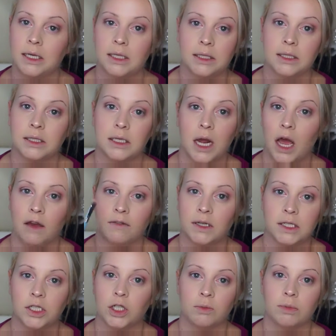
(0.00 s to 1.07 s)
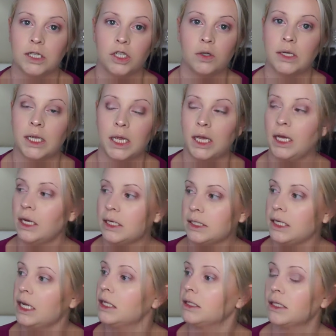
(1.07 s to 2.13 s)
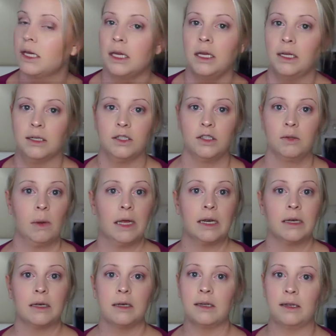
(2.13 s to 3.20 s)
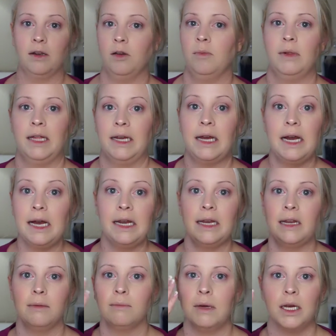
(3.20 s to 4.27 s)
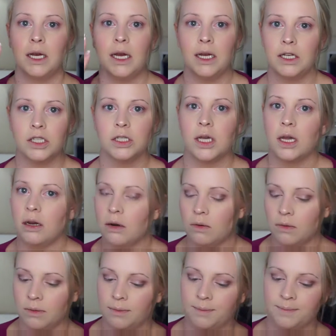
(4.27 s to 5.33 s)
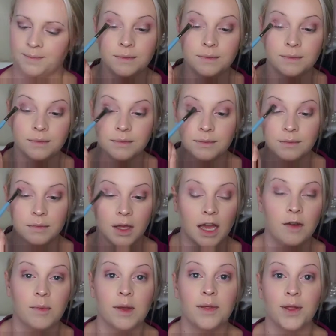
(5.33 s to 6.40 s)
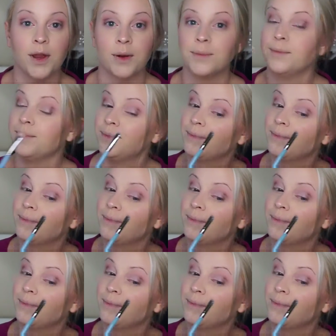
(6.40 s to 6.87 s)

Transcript: stuff because you'll be drinking and dancing and sweating, and you're like, I need my eyeshadow. I've been there.